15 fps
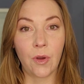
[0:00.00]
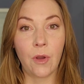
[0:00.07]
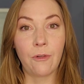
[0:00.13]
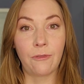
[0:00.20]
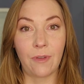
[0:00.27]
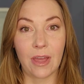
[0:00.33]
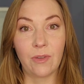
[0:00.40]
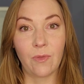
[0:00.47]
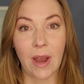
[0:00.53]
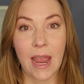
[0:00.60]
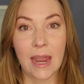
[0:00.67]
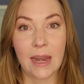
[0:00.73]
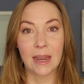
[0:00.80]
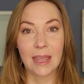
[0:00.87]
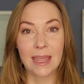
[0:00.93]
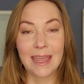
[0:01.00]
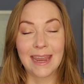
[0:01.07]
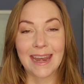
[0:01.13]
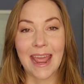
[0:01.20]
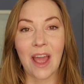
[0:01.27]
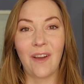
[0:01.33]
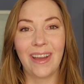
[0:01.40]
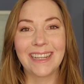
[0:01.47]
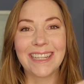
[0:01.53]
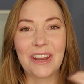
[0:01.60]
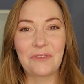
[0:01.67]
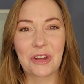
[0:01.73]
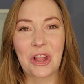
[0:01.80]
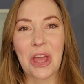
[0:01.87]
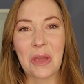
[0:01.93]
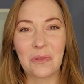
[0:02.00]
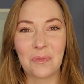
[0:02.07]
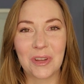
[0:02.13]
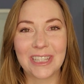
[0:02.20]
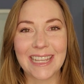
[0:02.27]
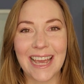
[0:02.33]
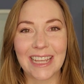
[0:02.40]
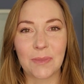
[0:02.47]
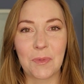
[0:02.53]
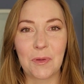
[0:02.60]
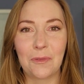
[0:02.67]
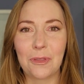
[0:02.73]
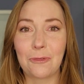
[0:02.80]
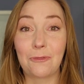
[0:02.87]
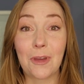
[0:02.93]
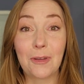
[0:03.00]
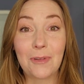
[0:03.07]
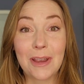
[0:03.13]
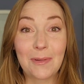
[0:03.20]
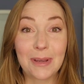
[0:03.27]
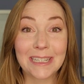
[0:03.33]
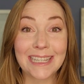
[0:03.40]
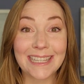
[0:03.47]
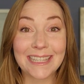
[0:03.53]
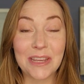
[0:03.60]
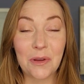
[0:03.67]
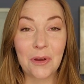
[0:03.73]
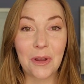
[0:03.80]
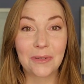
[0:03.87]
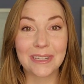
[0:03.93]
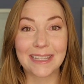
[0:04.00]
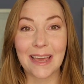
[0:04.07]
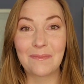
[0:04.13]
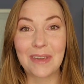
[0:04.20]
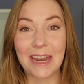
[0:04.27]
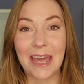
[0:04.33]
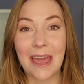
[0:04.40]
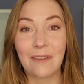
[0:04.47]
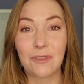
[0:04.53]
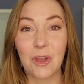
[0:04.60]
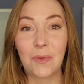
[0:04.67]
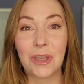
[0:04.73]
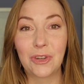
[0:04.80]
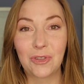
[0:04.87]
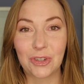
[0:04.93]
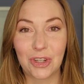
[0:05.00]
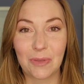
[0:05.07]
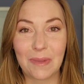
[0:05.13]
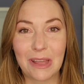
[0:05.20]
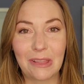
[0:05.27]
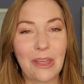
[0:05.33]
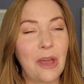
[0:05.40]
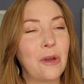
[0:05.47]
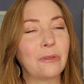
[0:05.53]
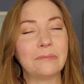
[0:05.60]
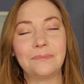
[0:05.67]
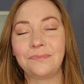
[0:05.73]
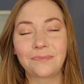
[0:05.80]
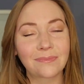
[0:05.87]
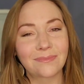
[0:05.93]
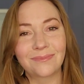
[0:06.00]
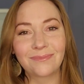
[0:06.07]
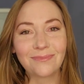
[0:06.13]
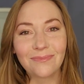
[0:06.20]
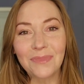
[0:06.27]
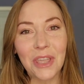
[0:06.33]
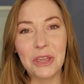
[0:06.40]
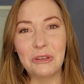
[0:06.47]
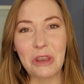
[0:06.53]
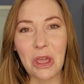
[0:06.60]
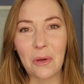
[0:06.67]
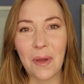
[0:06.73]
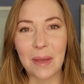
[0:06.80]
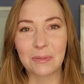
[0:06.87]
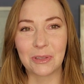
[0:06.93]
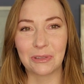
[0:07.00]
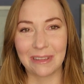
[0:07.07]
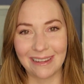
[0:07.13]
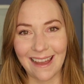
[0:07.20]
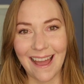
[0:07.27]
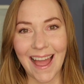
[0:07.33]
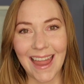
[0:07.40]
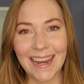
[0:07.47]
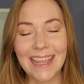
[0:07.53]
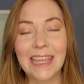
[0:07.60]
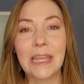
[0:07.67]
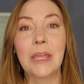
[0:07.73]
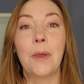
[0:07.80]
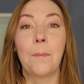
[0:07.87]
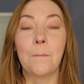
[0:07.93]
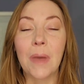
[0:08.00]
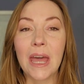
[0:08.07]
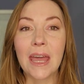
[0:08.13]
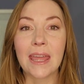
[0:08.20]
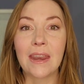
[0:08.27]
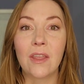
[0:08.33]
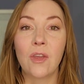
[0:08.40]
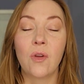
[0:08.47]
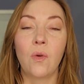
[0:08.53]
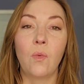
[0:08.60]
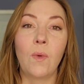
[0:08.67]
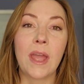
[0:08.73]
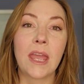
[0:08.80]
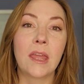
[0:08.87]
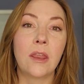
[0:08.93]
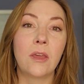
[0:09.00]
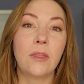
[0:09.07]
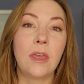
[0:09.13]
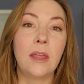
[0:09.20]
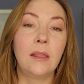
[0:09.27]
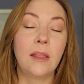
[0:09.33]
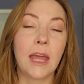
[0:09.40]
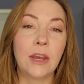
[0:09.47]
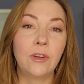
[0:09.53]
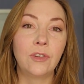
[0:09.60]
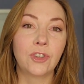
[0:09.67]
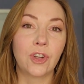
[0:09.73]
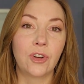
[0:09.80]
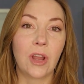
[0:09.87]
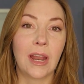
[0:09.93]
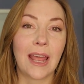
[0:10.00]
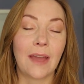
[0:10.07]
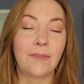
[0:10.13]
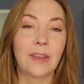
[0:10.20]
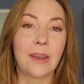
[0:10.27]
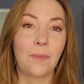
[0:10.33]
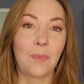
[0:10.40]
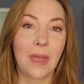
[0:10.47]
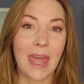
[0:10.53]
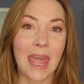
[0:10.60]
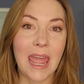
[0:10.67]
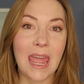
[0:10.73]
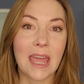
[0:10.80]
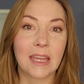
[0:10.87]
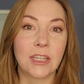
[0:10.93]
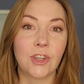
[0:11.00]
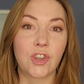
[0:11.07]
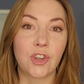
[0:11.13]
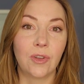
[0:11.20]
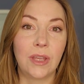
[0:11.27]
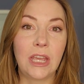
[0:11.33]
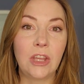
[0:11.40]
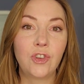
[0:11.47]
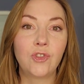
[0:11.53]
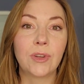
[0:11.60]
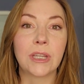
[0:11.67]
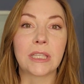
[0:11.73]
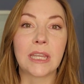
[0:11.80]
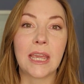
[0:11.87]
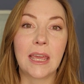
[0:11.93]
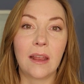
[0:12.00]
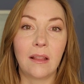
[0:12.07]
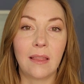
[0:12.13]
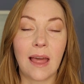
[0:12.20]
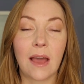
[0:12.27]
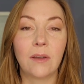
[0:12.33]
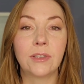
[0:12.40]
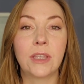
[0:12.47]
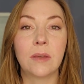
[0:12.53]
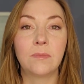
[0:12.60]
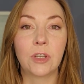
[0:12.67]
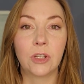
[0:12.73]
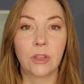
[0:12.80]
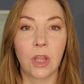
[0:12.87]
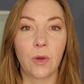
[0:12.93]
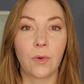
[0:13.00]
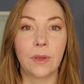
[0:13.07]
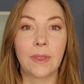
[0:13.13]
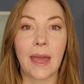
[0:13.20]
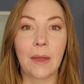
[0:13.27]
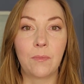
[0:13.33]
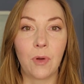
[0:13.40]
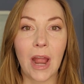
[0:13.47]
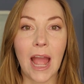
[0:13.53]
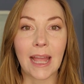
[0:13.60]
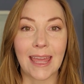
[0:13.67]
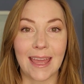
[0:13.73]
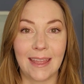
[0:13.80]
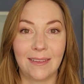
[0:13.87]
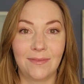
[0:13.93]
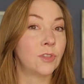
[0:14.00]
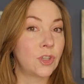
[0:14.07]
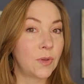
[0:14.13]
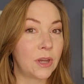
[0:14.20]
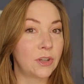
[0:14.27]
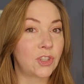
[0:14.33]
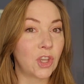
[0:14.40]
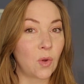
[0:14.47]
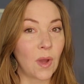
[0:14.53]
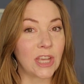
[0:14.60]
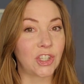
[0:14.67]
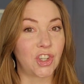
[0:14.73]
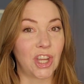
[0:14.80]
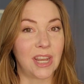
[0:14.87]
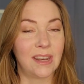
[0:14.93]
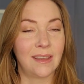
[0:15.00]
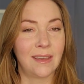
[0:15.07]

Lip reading: Fed rate. Now, I did have a client once ask me, well, if the Fed rate went to zero, does that mean I have no interest on my loan? No, absolutely not. But when the lenders are not having to pay additional interest, it allows them to lower that bracket. So here's the question.